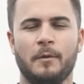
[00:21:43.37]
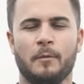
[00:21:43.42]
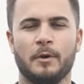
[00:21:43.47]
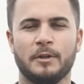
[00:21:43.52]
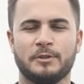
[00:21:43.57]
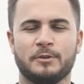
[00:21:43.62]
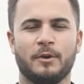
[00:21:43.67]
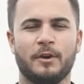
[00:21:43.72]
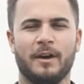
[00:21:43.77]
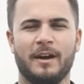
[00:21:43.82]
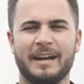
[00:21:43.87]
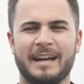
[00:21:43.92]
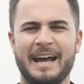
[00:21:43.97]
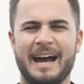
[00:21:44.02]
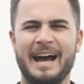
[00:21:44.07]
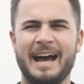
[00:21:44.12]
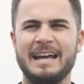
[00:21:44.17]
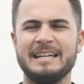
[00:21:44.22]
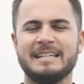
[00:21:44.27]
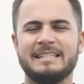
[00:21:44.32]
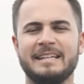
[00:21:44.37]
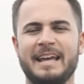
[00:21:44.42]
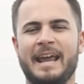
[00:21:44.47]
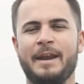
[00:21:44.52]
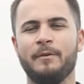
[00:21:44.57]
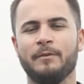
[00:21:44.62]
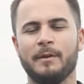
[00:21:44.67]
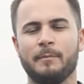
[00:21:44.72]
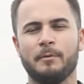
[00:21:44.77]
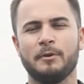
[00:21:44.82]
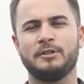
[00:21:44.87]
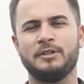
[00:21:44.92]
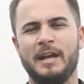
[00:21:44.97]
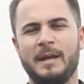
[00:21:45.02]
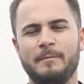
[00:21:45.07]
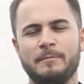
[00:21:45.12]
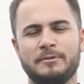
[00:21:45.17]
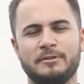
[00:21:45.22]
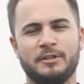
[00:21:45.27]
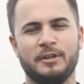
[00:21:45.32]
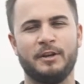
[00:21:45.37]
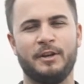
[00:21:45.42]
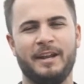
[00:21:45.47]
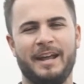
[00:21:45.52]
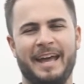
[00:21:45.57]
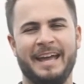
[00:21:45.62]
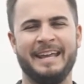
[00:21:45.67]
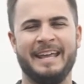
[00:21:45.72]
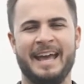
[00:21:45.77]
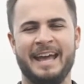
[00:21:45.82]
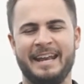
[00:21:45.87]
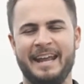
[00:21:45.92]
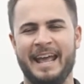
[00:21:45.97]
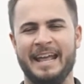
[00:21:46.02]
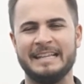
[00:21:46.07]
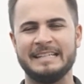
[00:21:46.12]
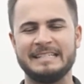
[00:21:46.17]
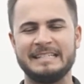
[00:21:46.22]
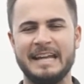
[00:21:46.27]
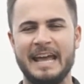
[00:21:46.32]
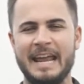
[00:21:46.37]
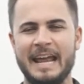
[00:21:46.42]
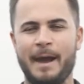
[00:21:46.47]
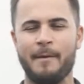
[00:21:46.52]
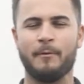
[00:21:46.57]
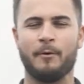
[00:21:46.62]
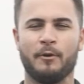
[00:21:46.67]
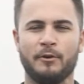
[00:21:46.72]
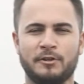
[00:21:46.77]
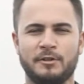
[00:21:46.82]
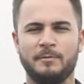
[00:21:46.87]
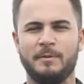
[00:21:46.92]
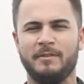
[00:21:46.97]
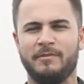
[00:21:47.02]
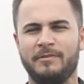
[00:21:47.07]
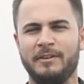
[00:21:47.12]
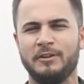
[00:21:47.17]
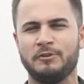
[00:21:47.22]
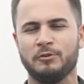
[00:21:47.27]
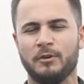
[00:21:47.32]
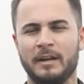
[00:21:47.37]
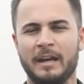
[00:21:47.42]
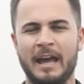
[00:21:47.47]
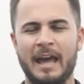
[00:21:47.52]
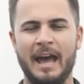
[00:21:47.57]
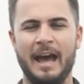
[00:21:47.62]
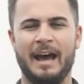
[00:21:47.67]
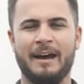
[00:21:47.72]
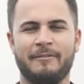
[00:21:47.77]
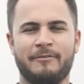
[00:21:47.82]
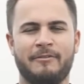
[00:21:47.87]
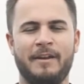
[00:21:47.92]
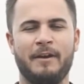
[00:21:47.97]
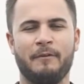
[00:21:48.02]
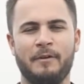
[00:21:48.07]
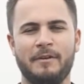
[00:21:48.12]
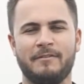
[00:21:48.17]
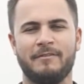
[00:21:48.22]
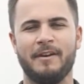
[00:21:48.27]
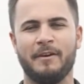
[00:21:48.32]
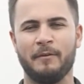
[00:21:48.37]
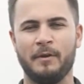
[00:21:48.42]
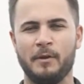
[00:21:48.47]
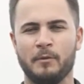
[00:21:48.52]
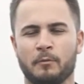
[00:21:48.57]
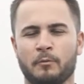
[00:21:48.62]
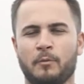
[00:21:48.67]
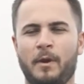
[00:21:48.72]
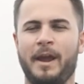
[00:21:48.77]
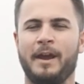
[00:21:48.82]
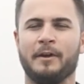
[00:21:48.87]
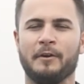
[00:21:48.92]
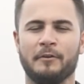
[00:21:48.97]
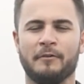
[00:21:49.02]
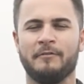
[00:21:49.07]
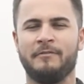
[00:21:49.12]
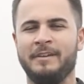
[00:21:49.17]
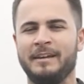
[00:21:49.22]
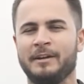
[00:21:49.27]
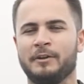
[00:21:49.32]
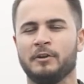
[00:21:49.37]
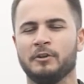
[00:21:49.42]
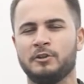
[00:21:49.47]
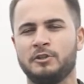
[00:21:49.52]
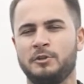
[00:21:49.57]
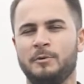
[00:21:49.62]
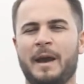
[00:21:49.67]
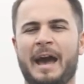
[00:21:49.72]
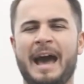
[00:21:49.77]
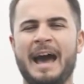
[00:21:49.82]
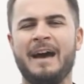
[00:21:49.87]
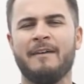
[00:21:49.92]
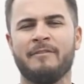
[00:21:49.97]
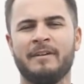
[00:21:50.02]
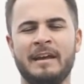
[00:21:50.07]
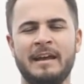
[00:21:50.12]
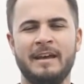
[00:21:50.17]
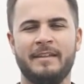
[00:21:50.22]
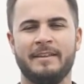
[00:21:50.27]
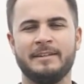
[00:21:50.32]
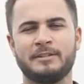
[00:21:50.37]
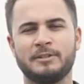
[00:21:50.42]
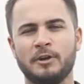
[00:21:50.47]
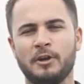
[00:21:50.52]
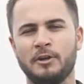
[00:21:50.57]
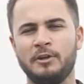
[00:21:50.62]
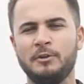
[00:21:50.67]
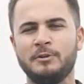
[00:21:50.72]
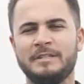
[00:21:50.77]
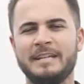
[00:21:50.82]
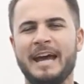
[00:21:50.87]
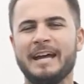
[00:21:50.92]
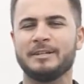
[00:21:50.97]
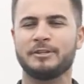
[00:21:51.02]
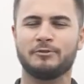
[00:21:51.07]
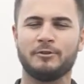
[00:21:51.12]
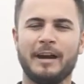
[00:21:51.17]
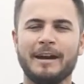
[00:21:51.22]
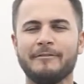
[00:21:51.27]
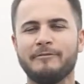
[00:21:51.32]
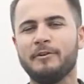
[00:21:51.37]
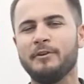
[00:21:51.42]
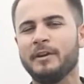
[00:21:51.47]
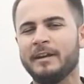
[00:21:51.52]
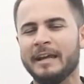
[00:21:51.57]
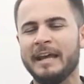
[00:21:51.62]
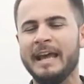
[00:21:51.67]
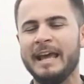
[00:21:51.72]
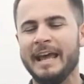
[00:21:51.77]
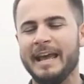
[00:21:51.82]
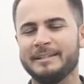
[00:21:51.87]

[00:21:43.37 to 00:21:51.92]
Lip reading: What's going on, guys? It's Aiden with Upper James Toyota again, and today I'm going to be featuring a very, very rare vehicle to have. This is our new test drive unit.